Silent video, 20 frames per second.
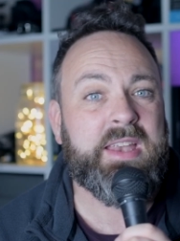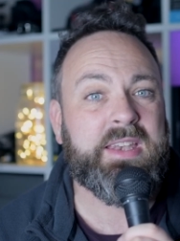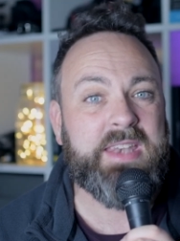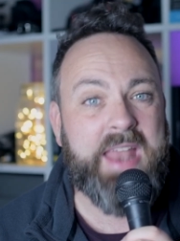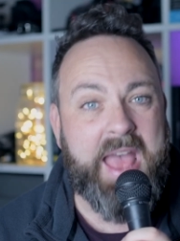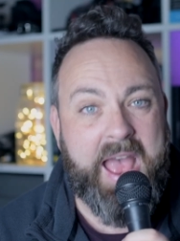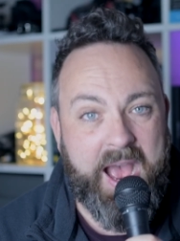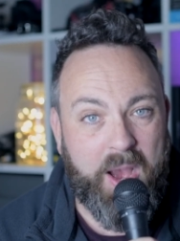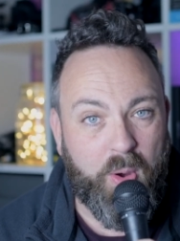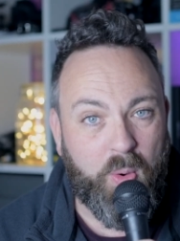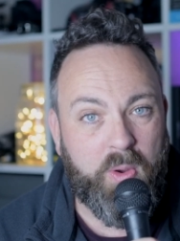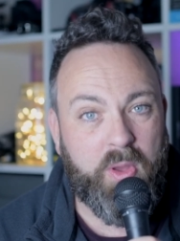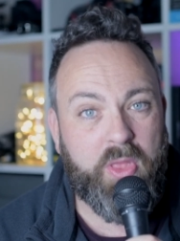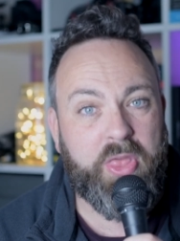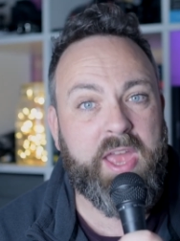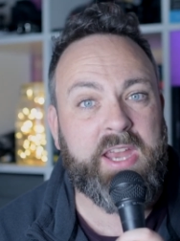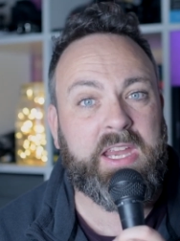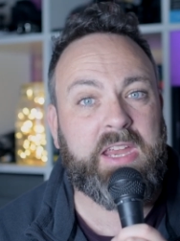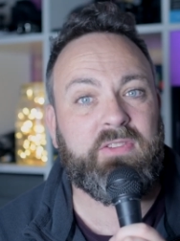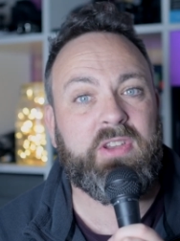Now
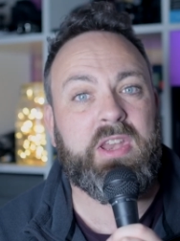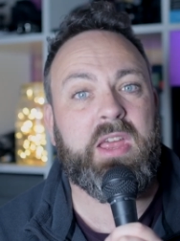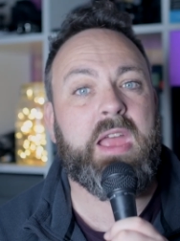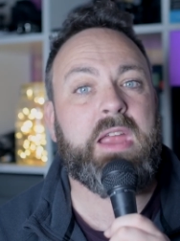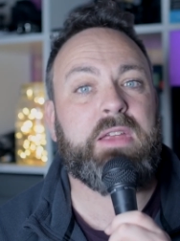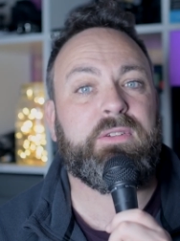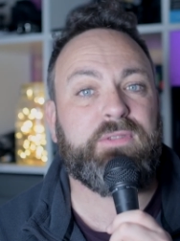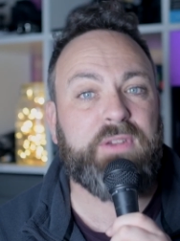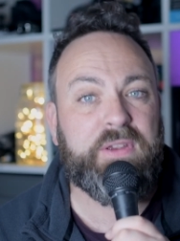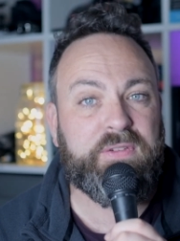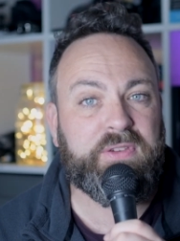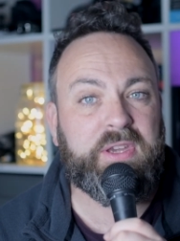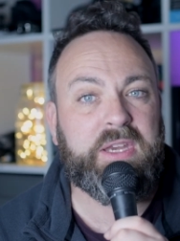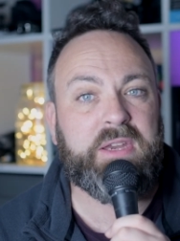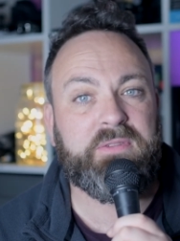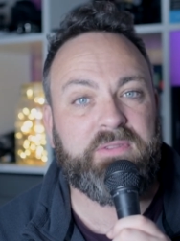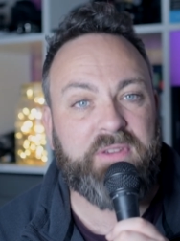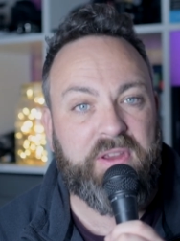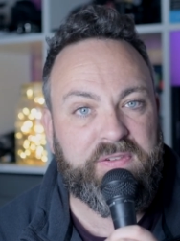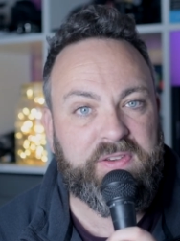they're giving it a
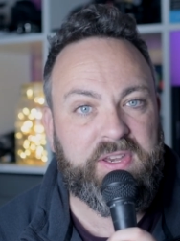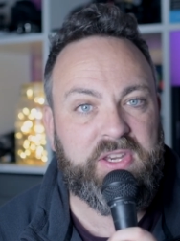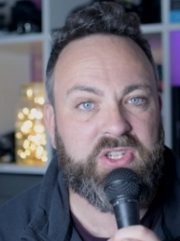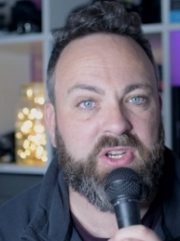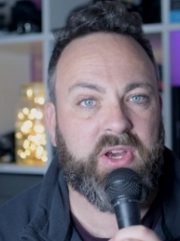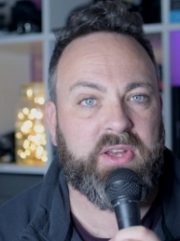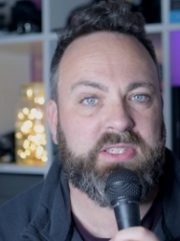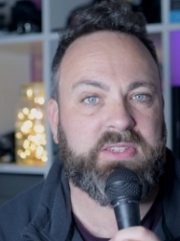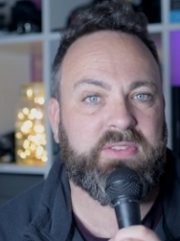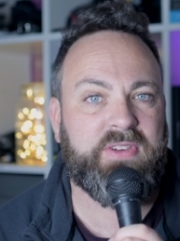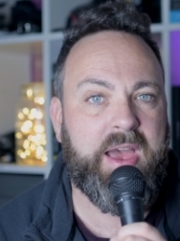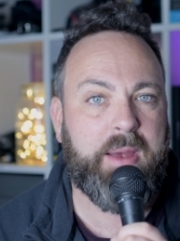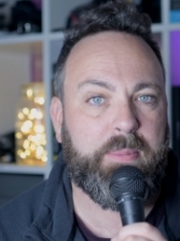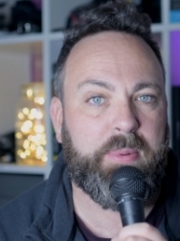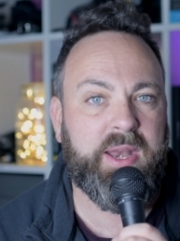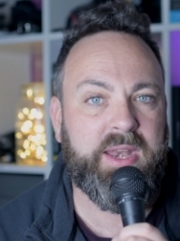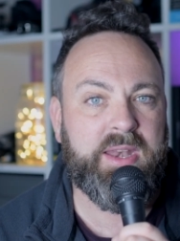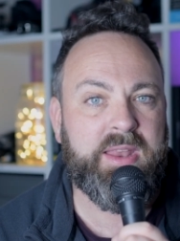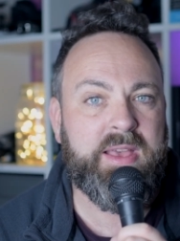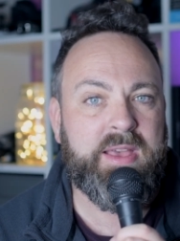50-50 chance of
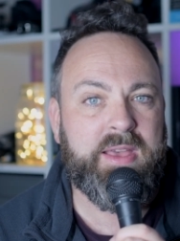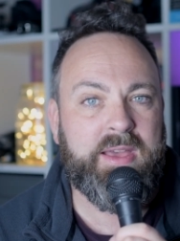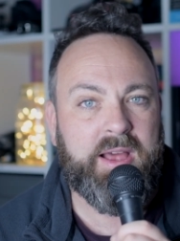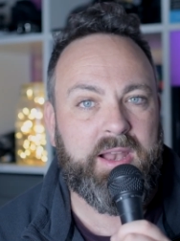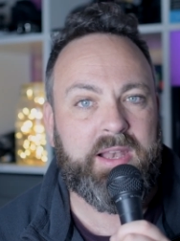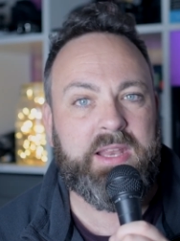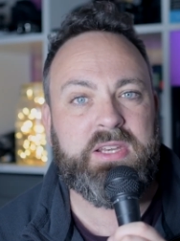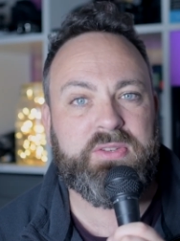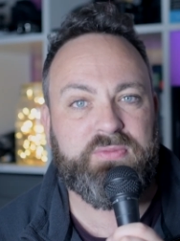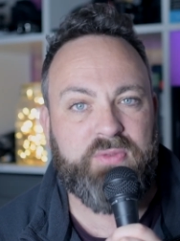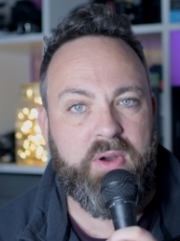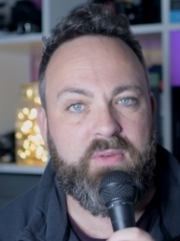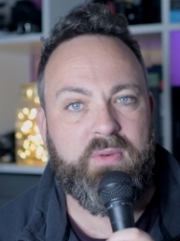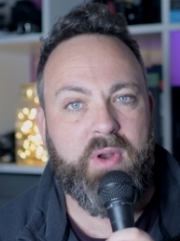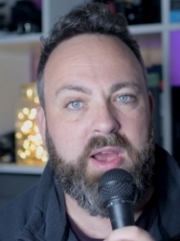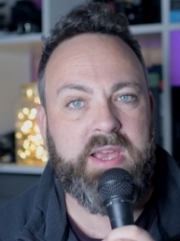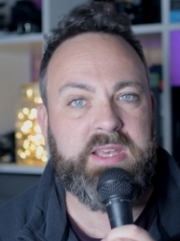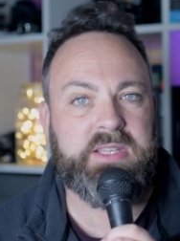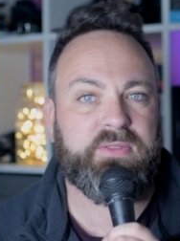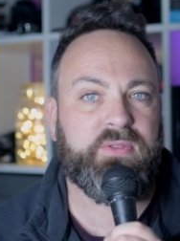happening, at least for a
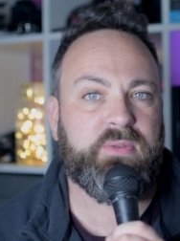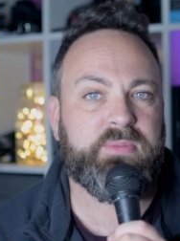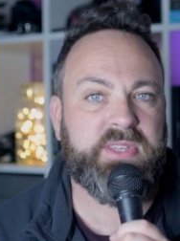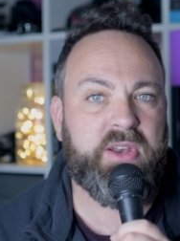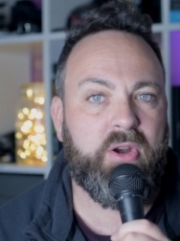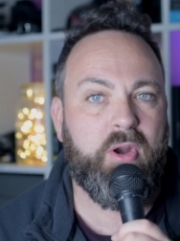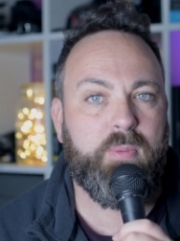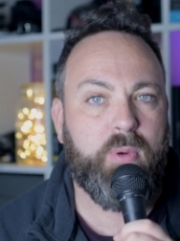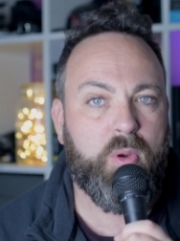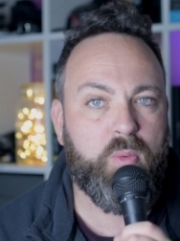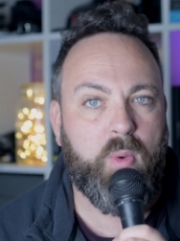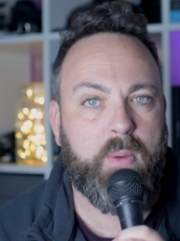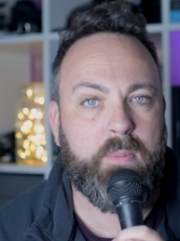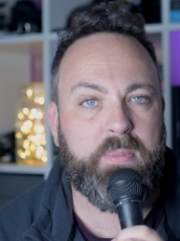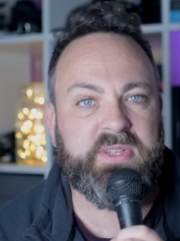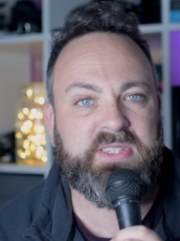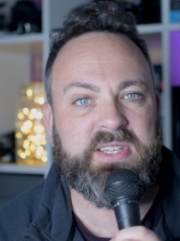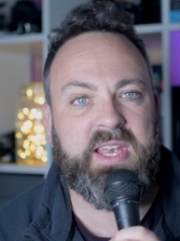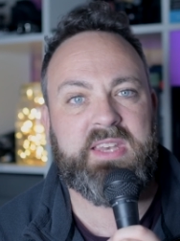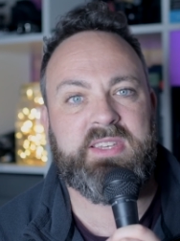rise from 0.1%
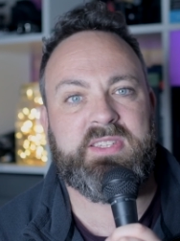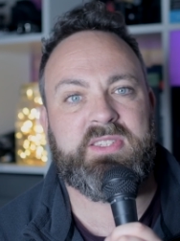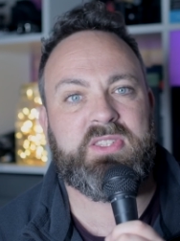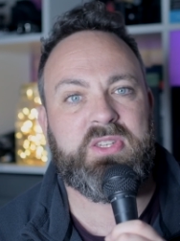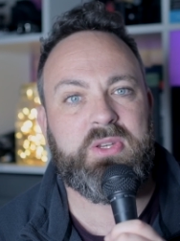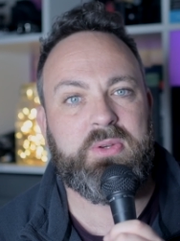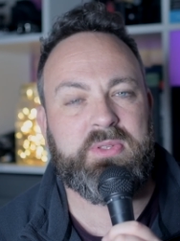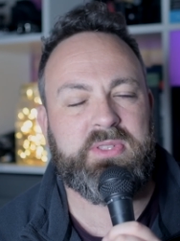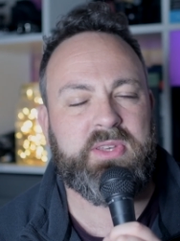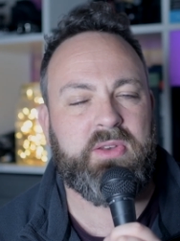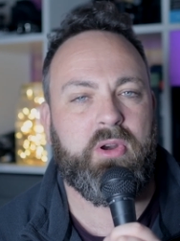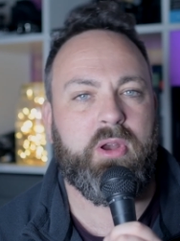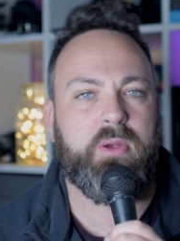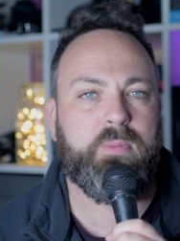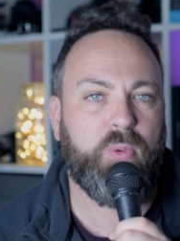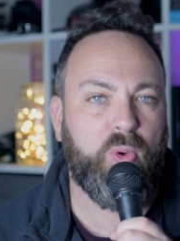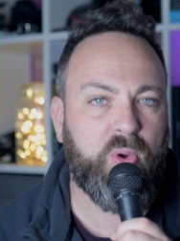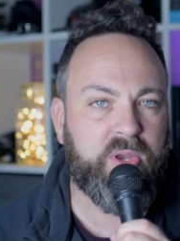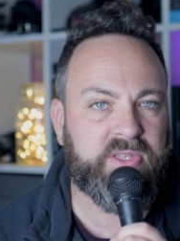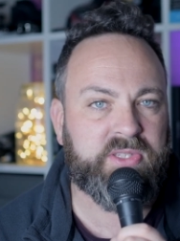to
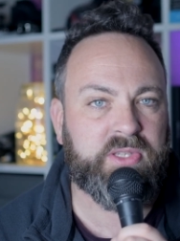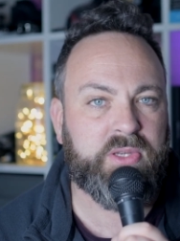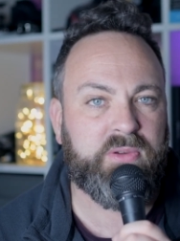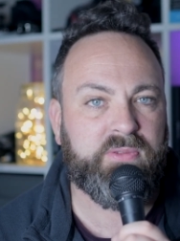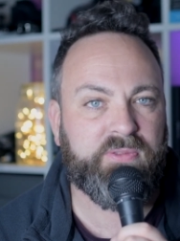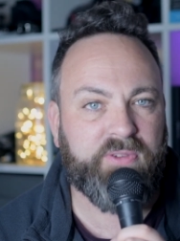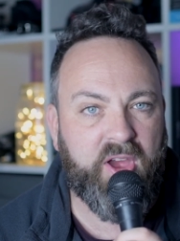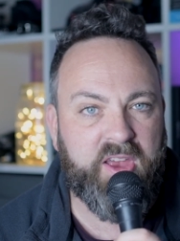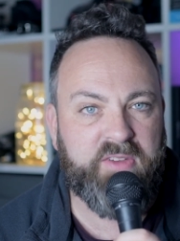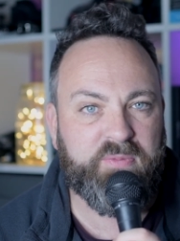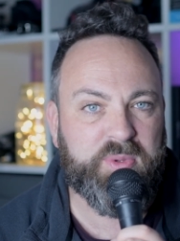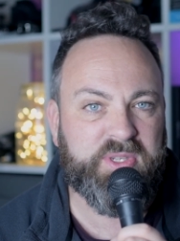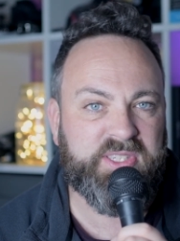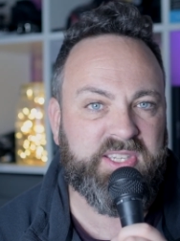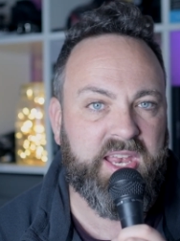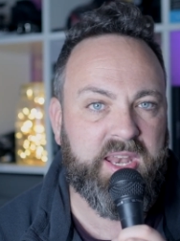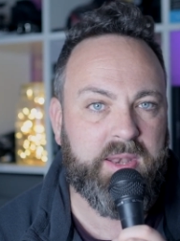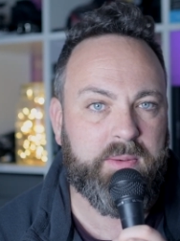0.25%.